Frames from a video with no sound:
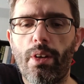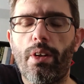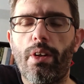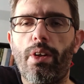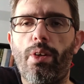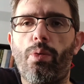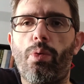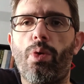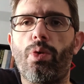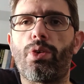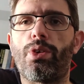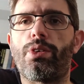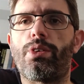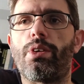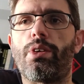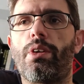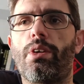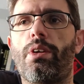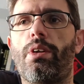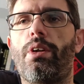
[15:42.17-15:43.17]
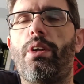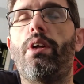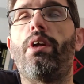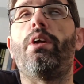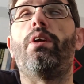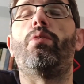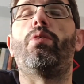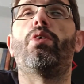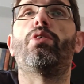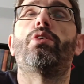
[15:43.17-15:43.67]
He wrote,
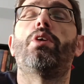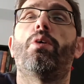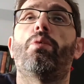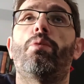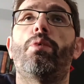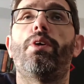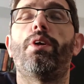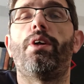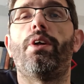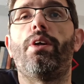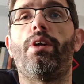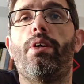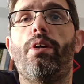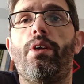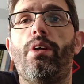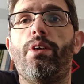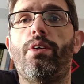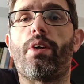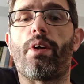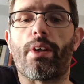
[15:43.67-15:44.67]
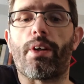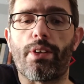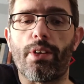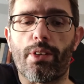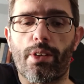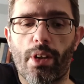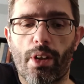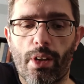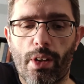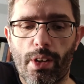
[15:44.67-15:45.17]
he wrote, no, he, he
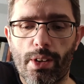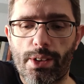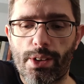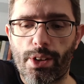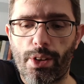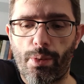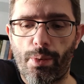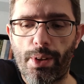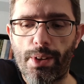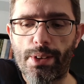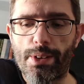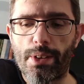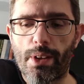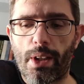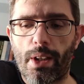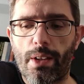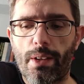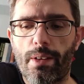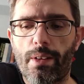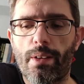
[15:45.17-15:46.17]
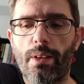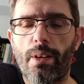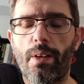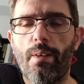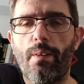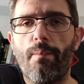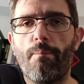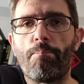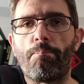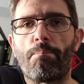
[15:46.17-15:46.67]
directed a, a series, and
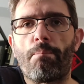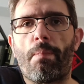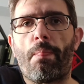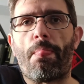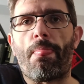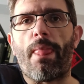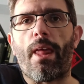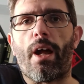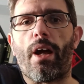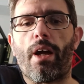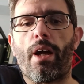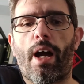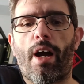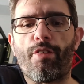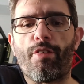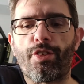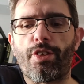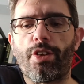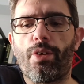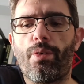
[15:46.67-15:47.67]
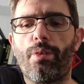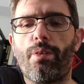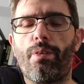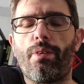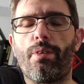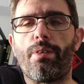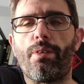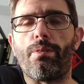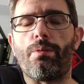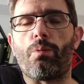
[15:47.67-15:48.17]
after
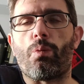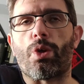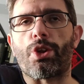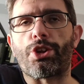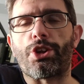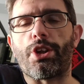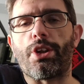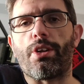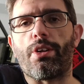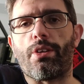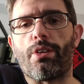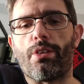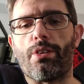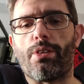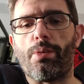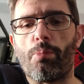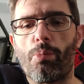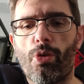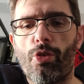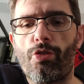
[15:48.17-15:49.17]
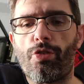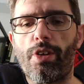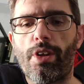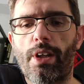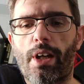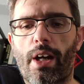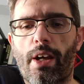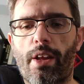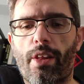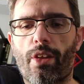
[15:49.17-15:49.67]
watching the
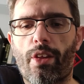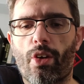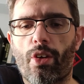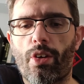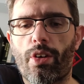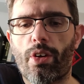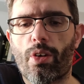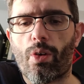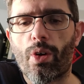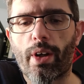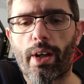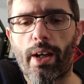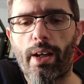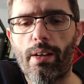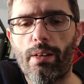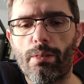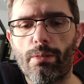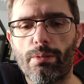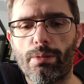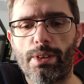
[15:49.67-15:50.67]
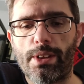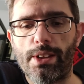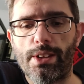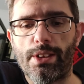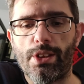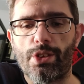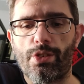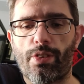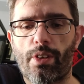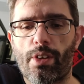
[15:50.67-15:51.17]
movie, I thought, okay,
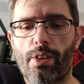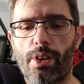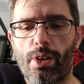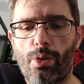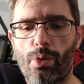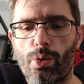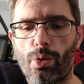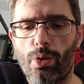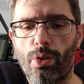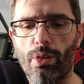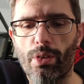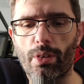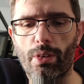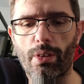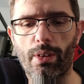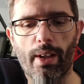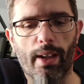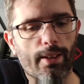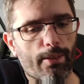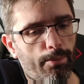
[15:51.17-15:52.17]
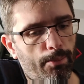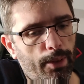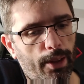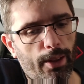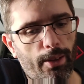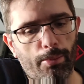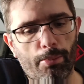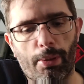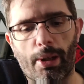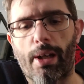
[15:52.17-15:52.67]
this is very cool. Let
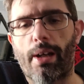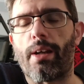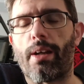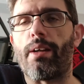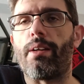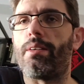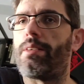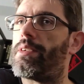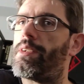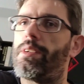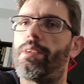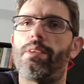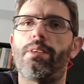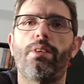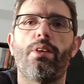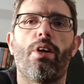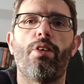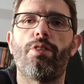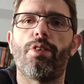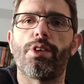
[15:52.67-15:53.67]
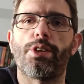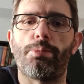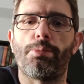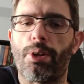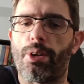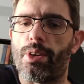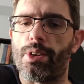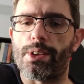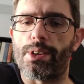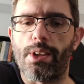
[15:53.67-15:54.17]
me buy the novels
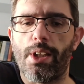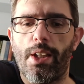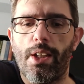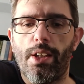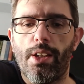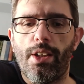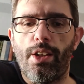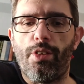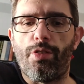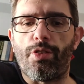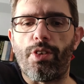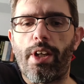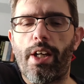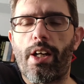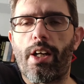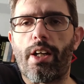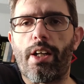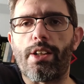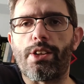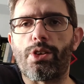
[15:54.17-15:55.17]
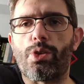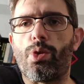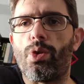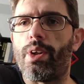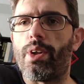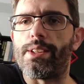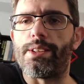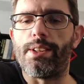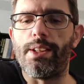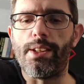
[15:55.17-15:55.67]
because if they are as
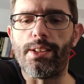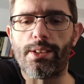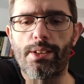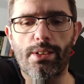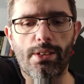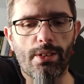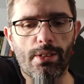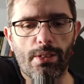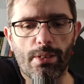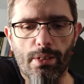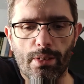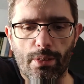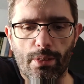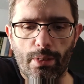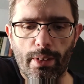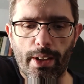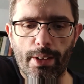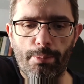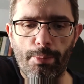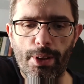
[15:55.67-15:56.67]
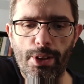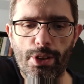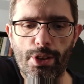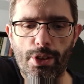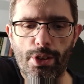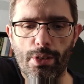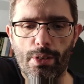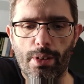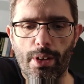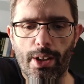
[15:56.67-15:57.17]
cool as this, let me
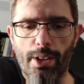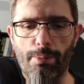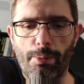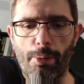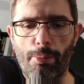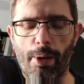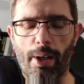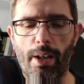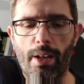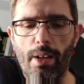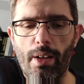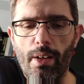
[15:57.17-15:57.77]
let me buy.